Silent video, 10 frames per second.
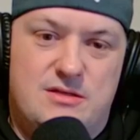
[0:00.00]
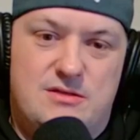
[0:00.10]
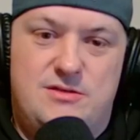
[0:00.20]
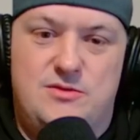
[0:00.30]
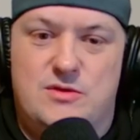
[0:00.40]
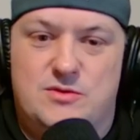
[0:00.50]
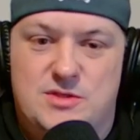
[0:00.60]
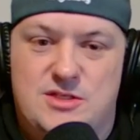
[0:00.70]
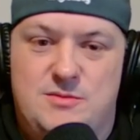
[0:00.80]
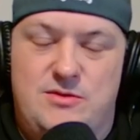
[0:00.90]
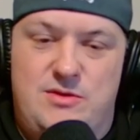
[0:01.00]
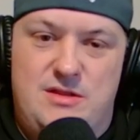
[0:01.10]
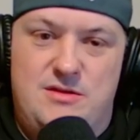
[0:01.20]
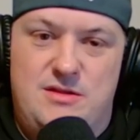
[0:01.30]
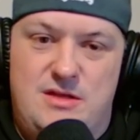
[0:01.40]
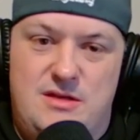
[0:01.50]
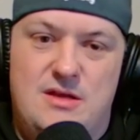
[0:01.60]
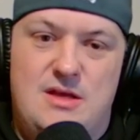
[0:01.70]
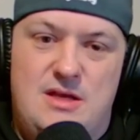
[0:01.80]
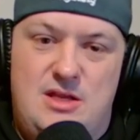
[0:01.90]
to work with someone rather than
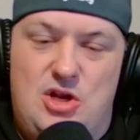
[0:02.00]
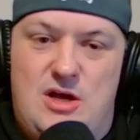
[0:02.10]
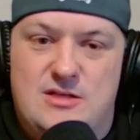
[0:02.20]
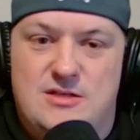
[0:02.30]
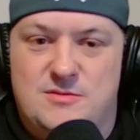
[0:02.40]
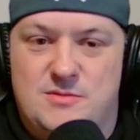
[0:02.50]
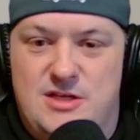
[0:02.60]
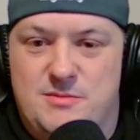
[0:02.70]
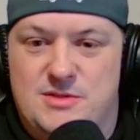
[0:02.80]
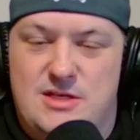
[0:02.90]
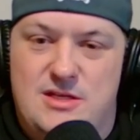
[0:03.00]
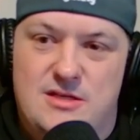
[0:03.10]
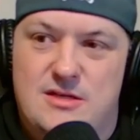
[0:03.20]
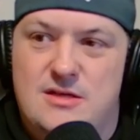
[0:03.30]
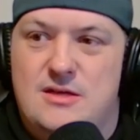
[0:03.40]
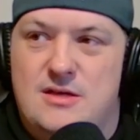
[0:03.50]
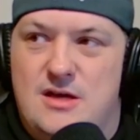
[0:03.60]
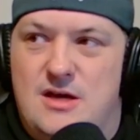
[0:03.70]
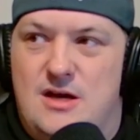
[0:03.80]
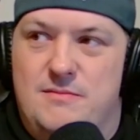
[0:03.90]
in an autism type setting.
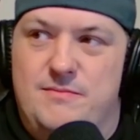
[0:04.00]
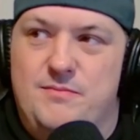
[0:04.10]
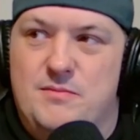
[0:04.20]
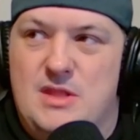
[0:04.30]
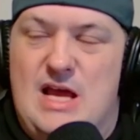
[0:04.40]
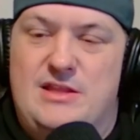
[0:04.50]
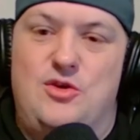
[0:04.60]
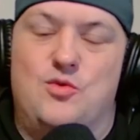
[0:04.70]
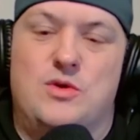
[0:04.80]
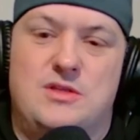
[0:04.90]
Not that you wouldn't